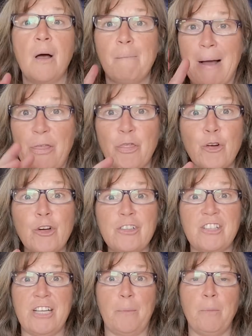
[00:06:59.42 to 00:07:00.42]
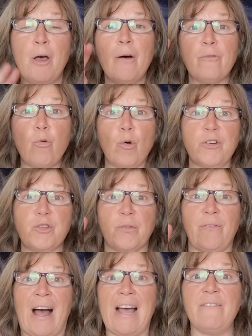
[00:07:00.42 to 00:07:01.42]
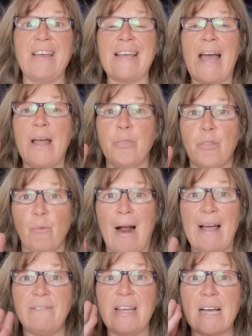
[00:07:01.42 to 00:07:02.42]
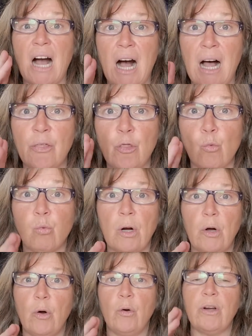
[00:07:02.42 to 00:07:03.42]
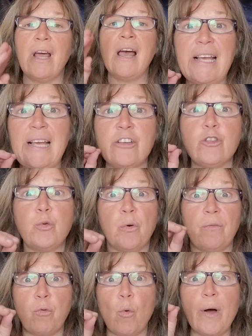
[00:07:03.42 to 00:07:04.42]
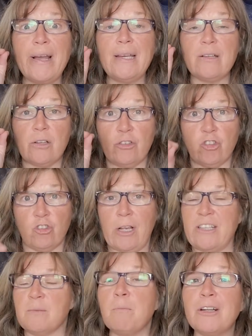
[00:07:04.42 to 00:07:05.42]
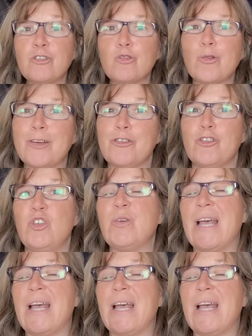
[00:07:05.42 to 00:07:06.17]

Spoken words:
My third tip for surviving and thriving on the road is to avoid as much stress as you